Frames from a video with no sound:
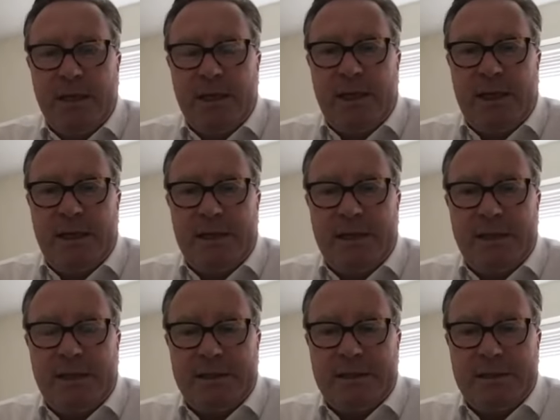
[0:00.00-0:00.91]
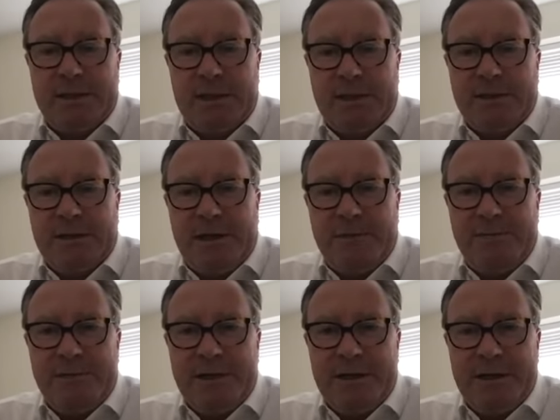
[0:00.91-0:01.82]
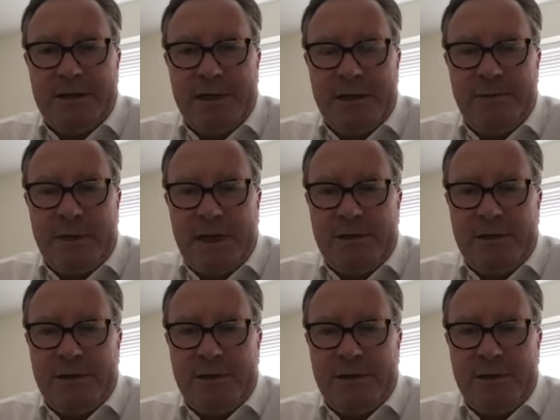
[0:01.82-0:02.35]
I fear there may